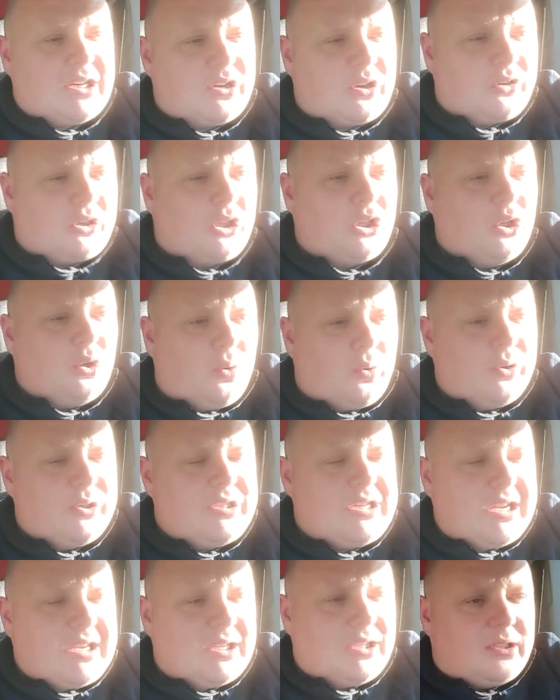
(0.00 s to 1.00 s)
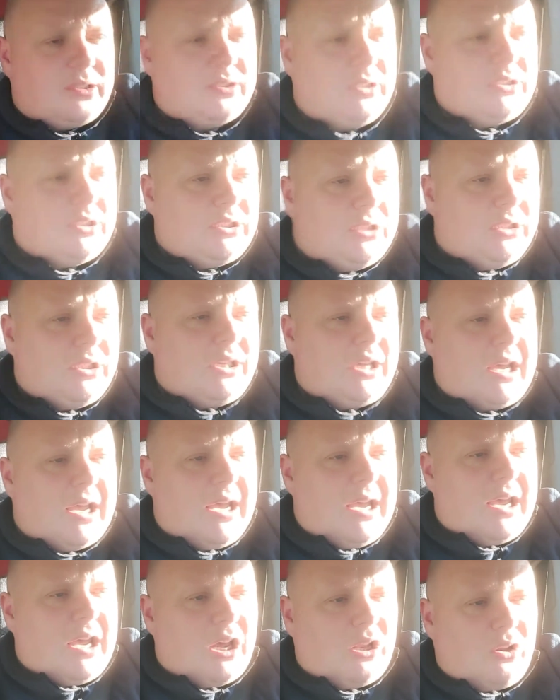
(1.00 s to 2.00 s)
on a loan deal
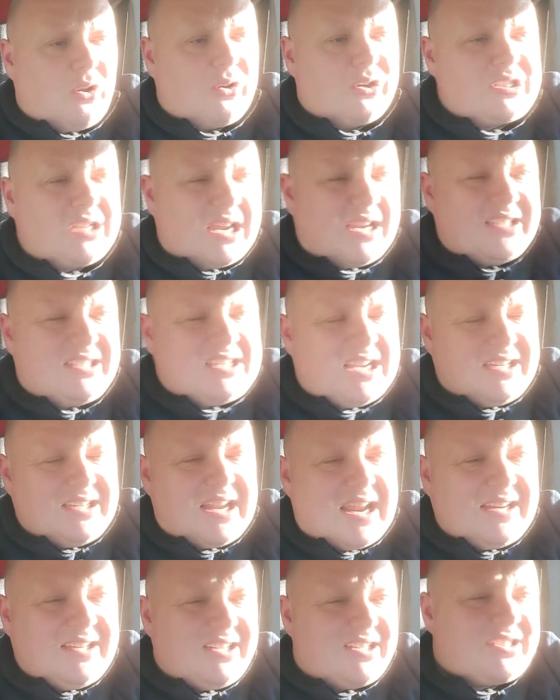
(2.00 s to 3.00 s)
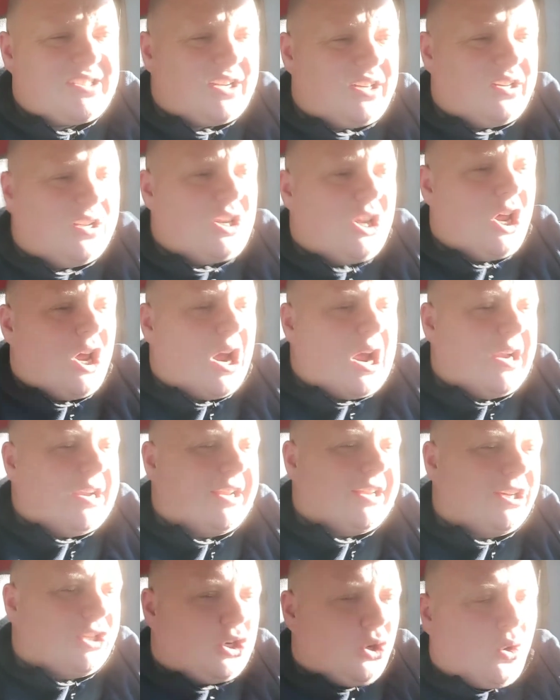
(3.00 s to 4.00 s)
alongside Dean Henderson. And
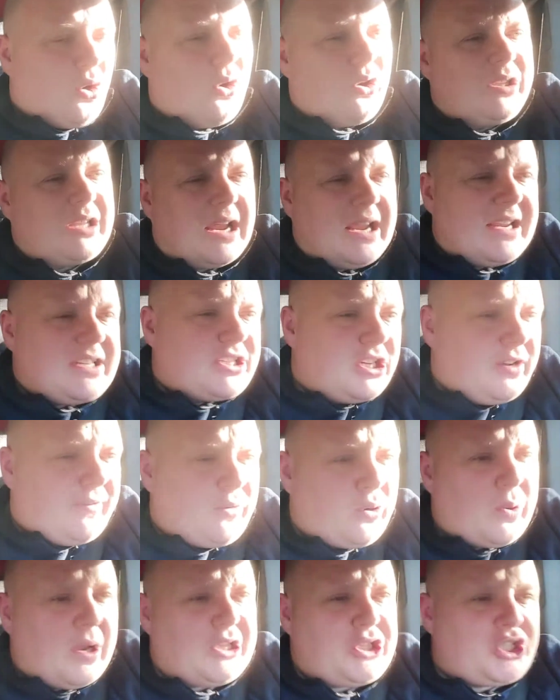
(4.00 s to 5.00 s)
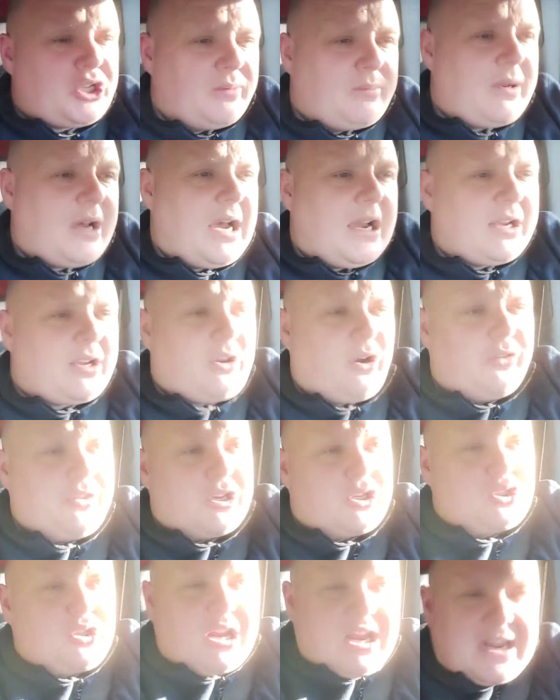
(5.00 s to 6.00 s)
in goal, that is another question mark. On the
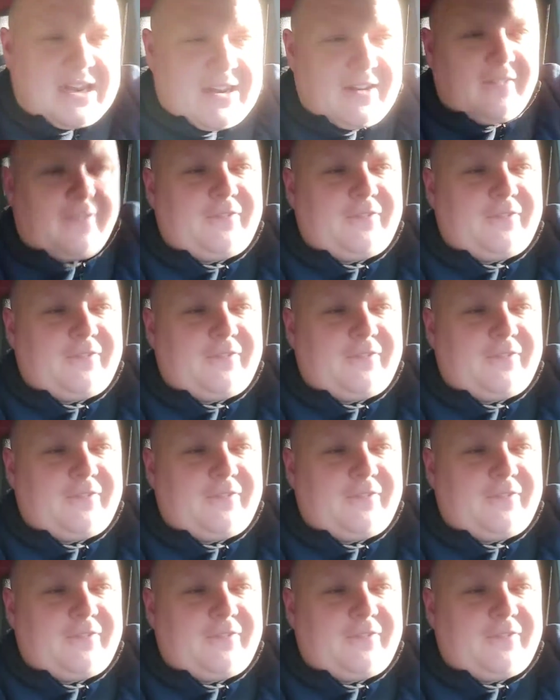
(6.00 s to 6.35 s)
training